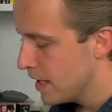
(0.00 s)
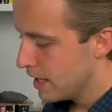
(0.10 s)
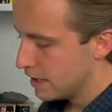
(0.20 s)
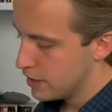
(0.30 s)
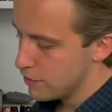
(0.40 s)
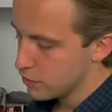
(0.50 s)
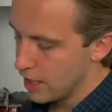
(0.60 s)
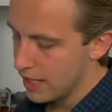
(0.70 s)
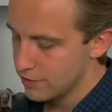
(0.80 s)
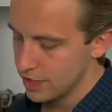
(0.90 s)
and then you've got
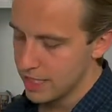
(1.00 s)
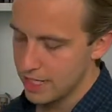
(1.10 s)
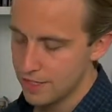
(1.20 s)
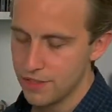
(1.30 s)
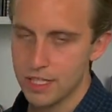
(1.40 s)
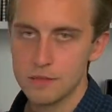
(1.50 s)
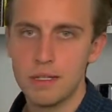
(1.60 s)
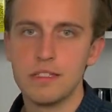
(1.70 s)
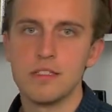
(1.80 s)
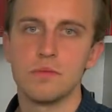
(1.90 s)
housing and living
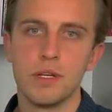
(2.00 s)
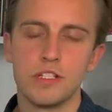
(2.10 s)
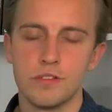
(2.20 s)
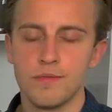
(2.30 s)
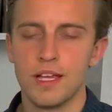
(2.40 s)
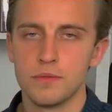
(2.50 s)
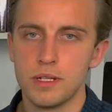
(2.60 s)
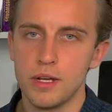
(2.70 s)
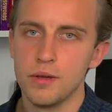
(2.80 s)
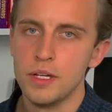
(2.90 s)
expenses, which, as we know,